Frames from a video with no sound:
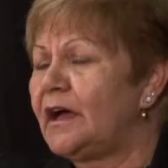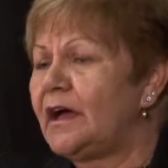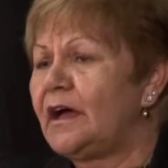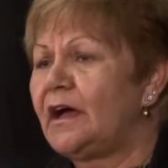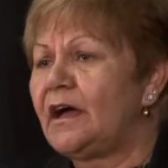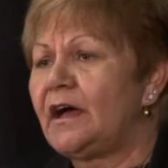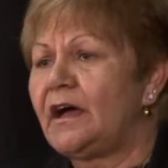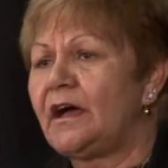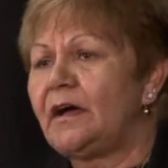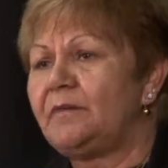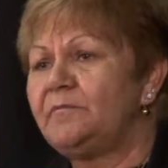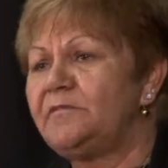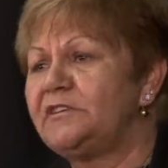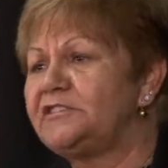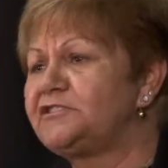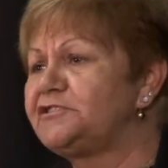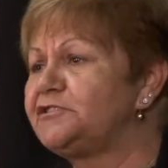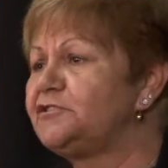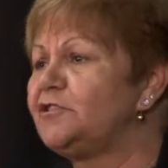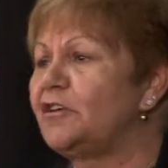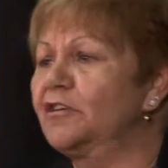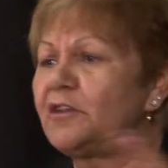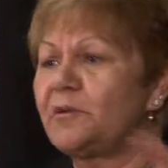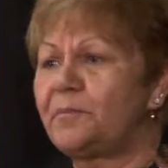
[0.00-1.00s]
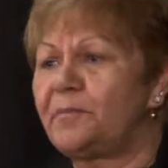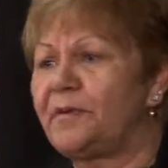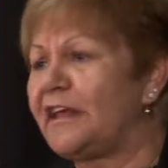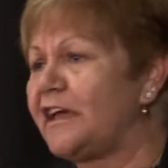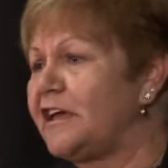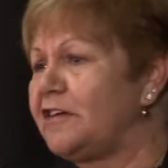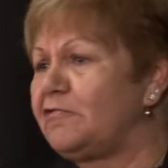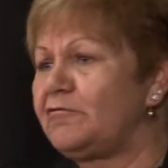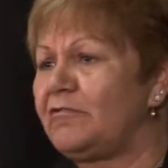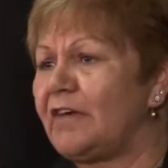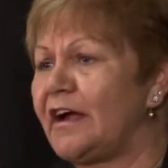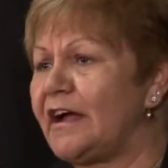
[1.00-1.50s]
It's not a
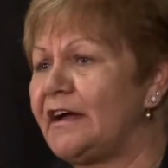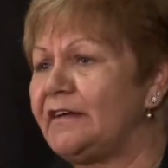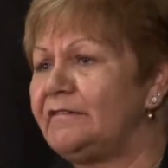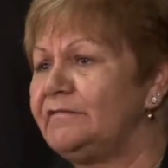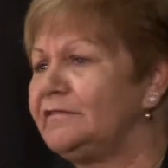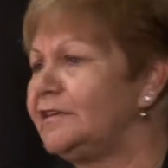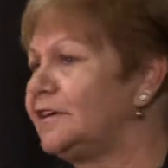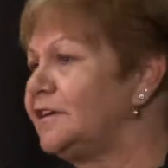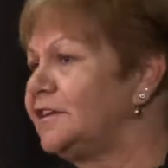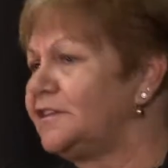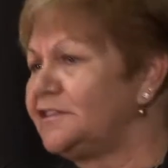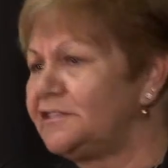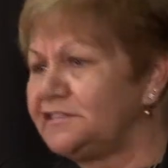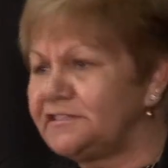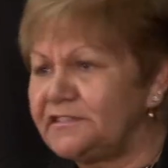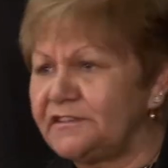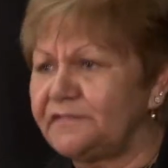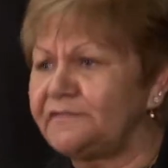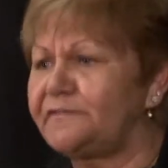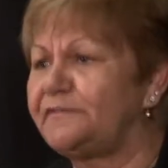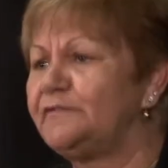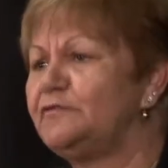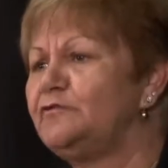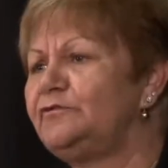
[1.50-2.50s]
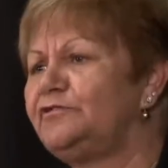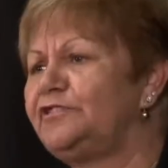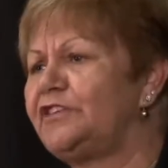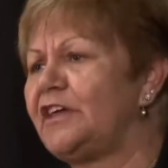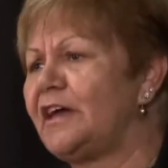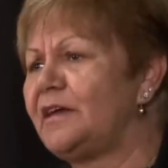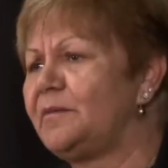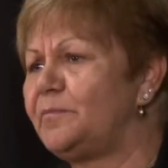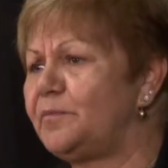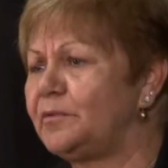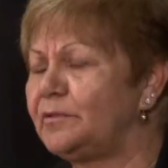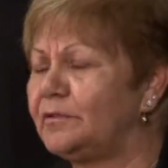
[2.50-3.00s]
playground, it is a food
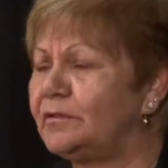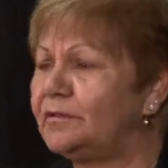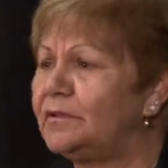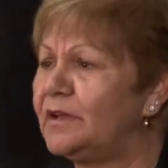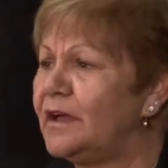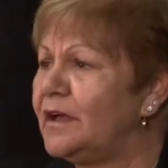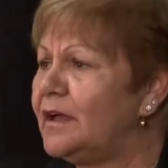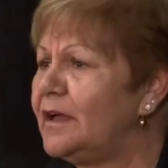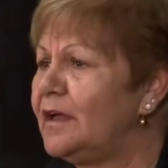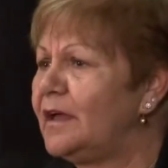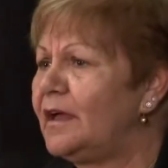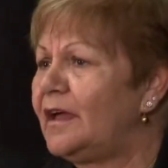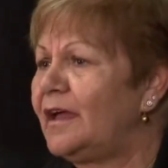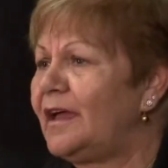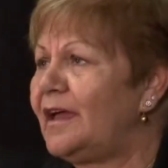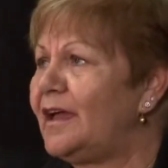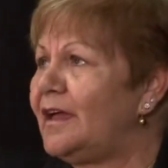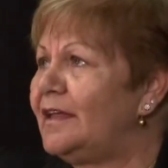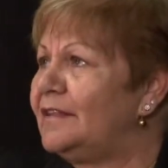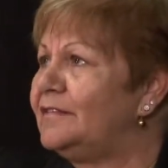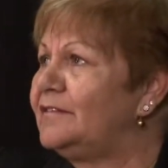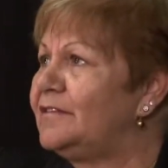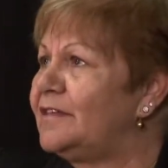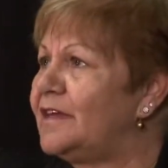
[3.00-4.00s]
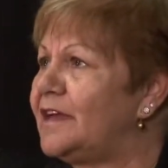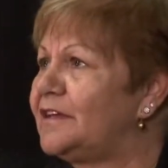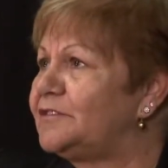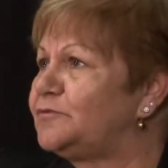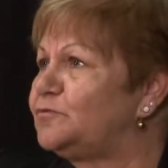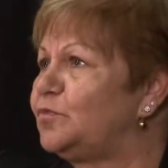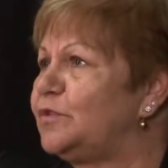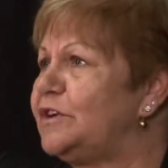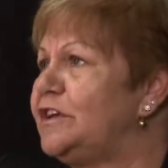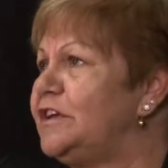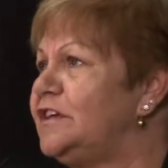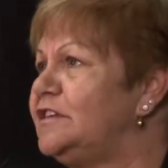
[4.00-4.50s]
table, and
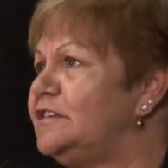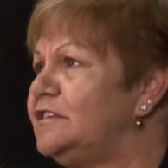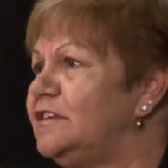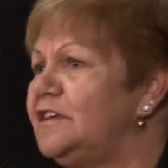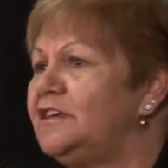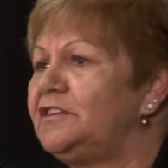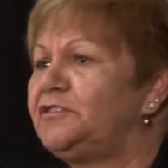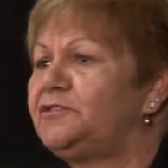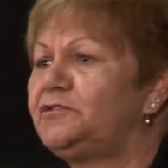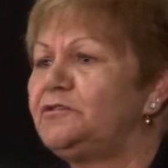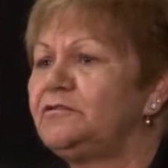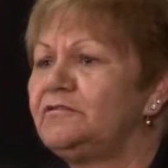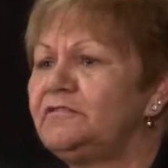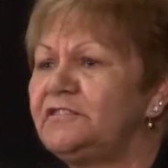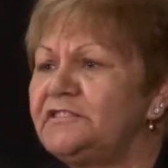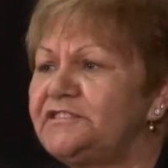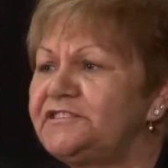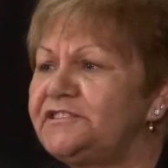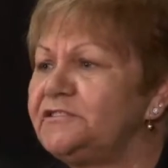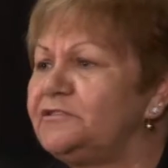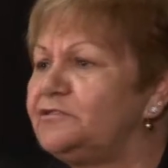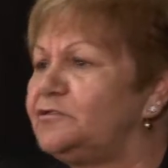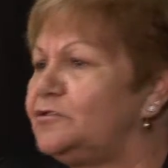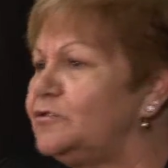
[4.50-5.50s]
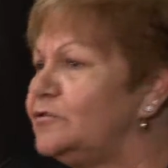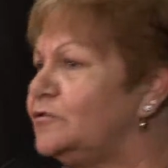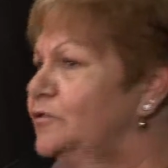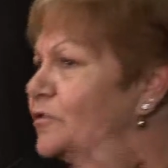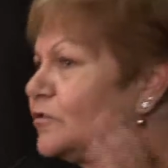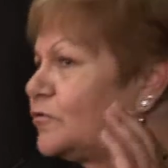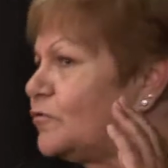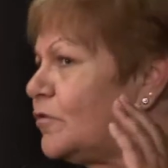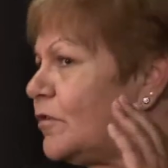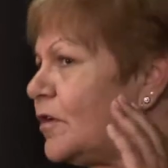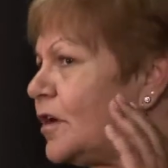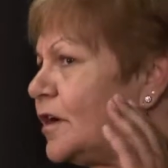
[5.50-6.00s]
that we need to listen to
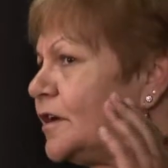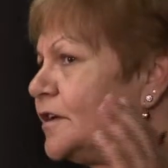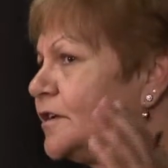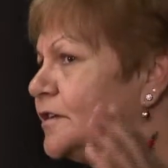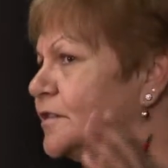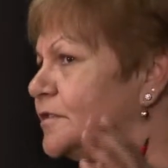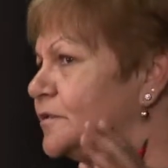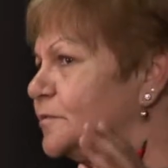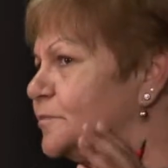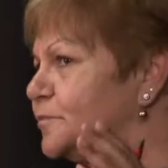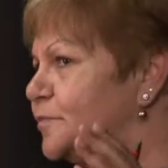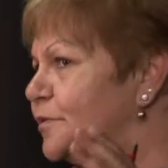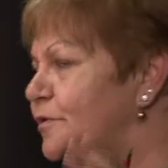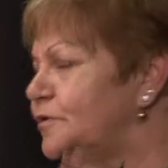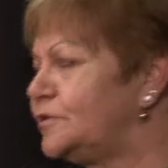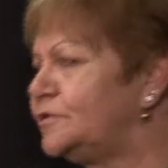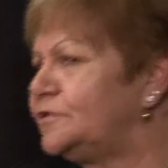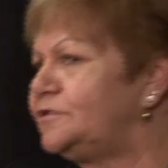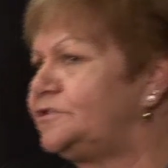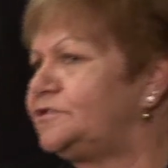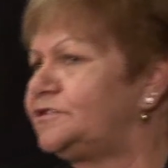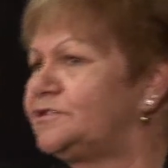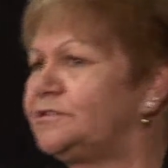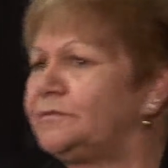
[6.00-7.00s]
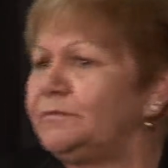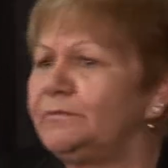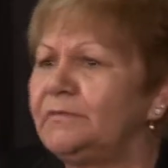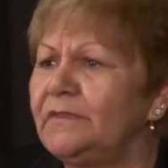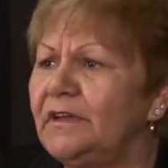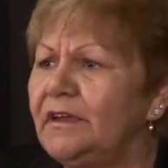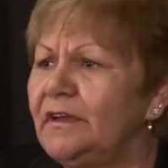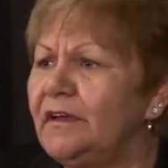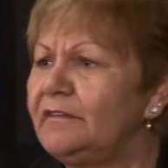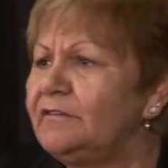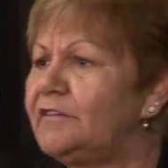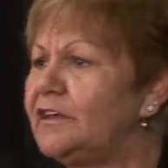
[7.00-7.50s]
the cry of the birds,
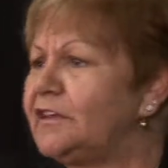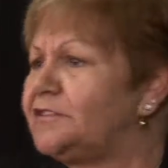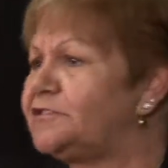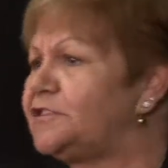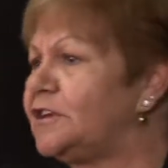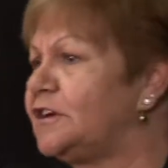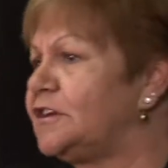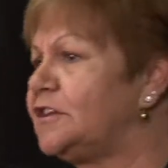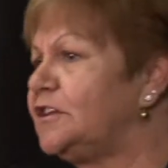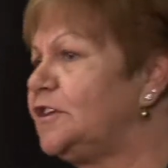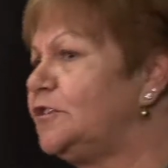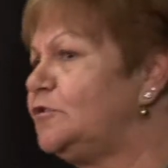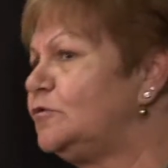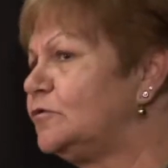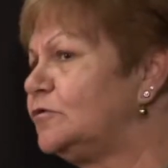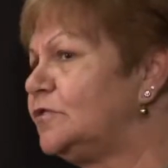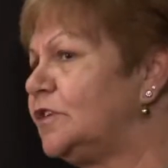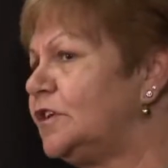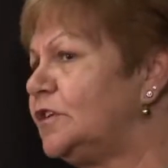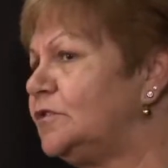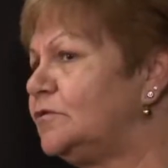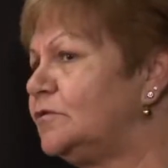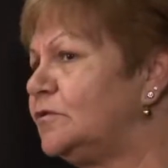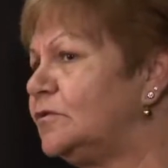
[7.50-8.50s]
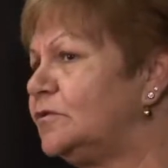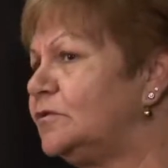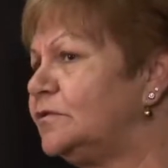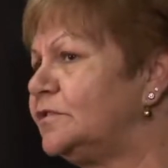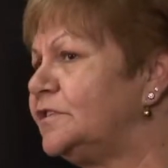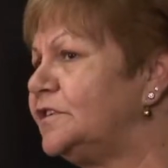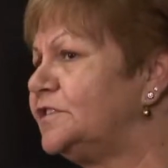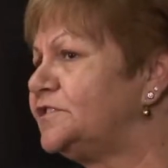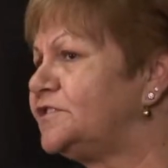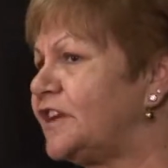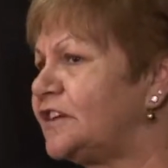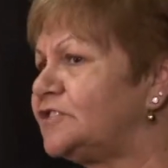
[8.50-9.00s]
that the
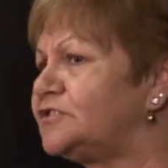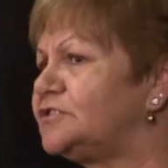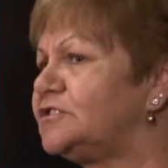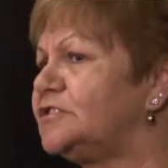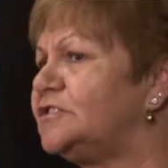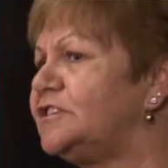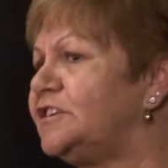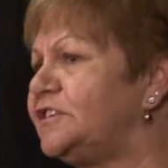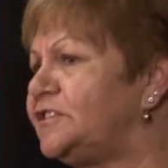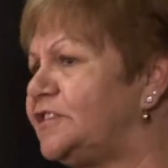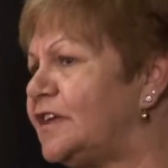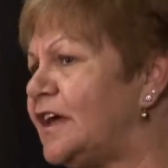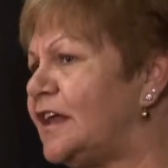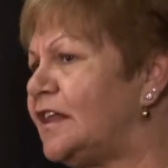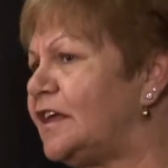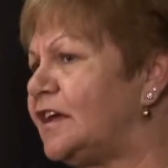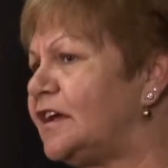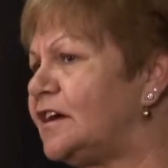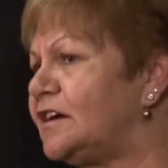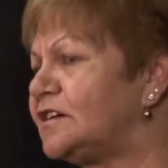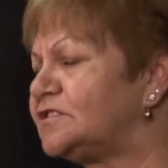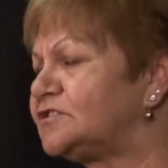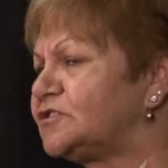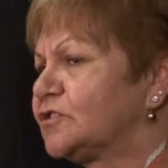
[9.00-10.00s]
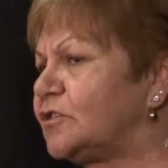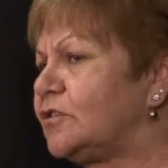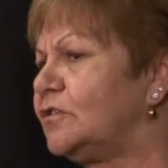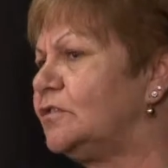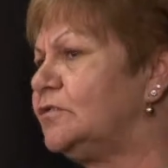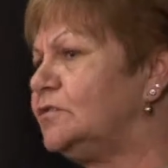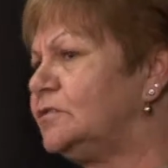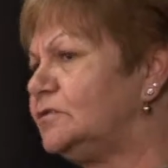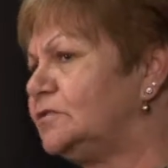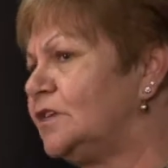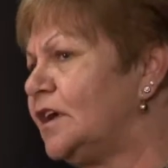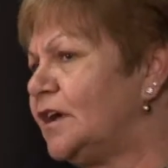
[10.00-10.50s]
riro is actually telling us,
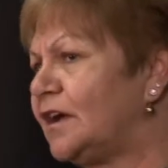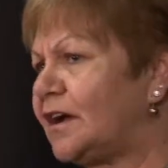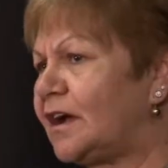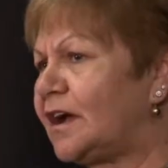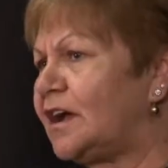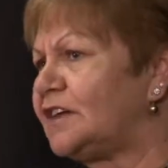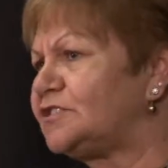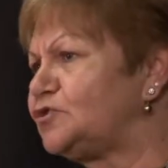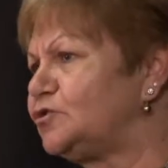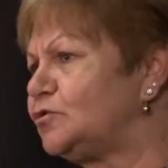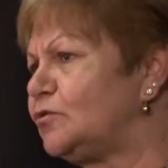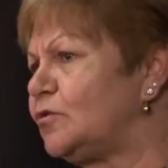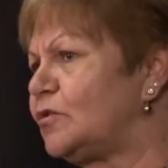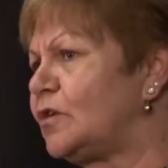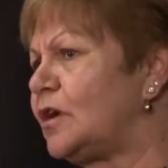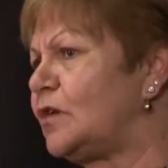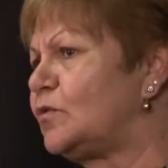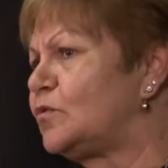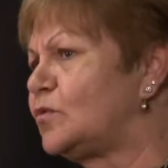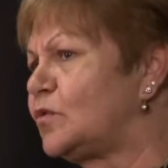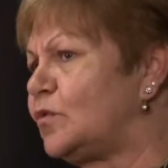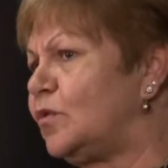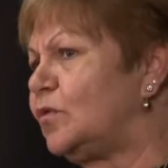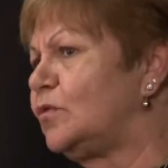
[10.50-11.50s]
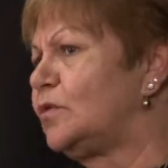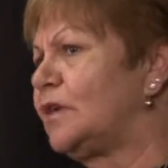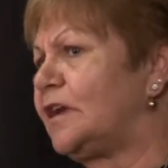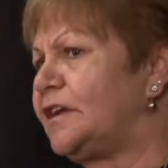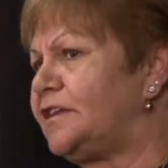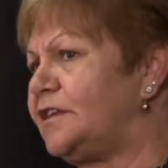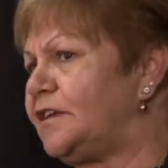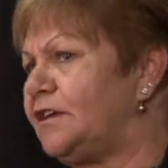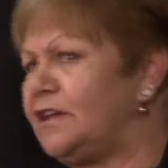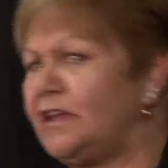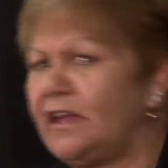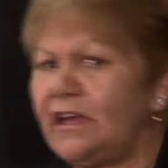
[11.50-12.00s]
go and cut your
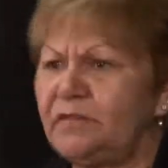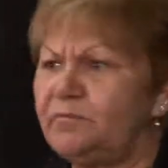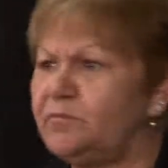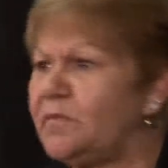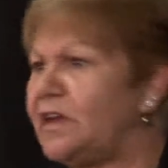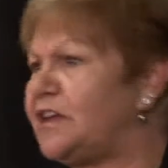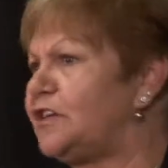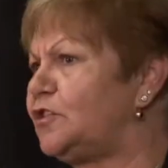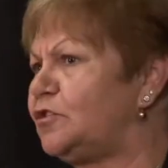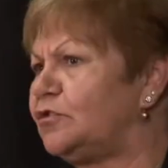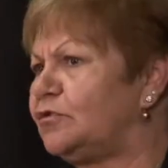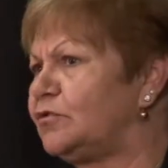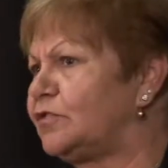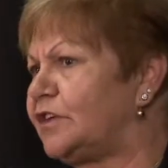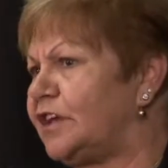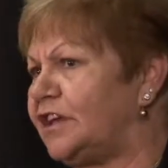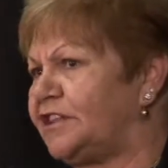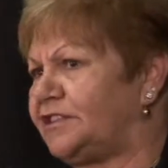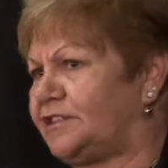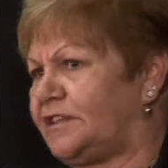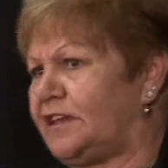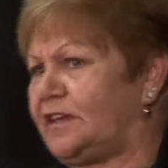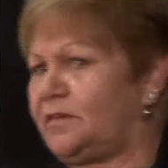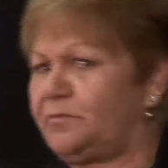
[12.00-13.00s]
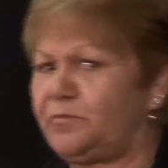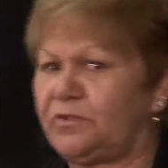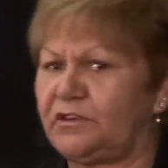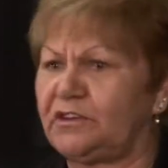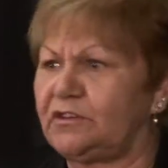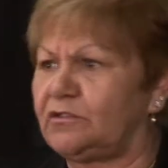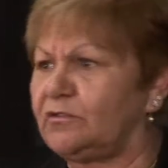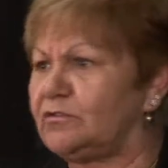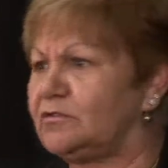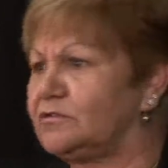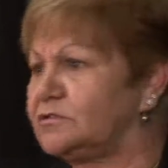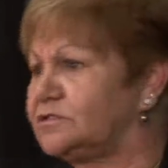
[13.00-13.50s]
korari and make your kete
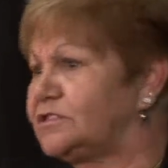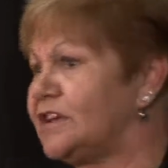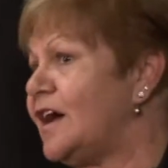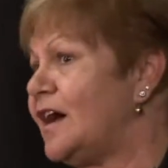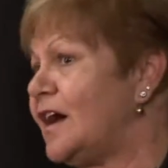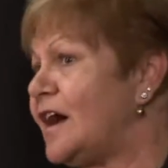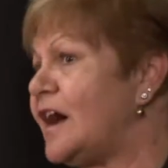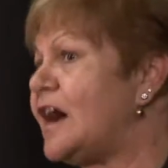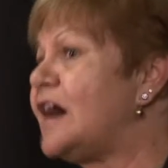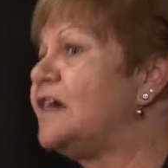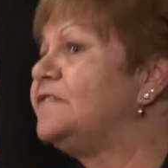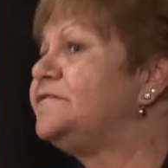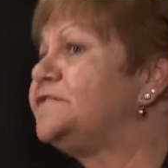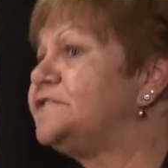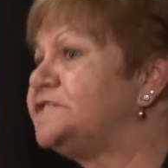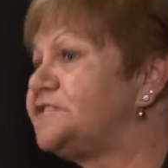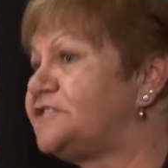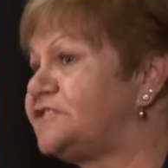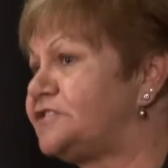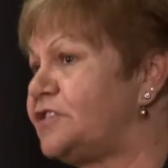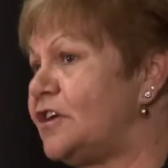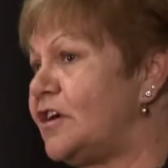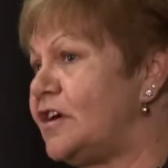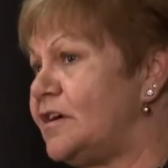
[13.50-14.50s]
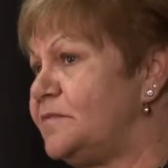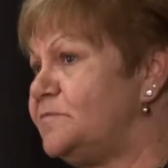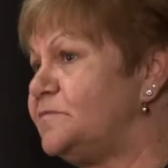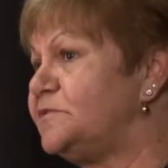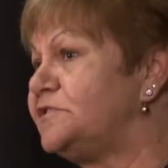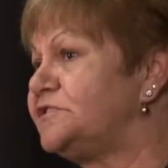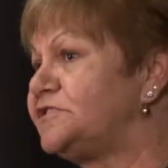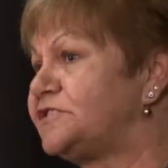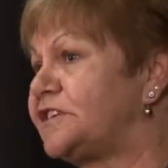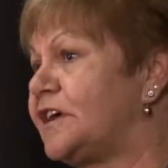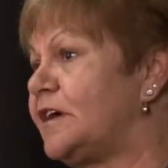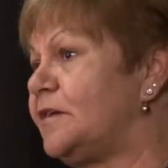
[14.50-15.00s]
because harvest time is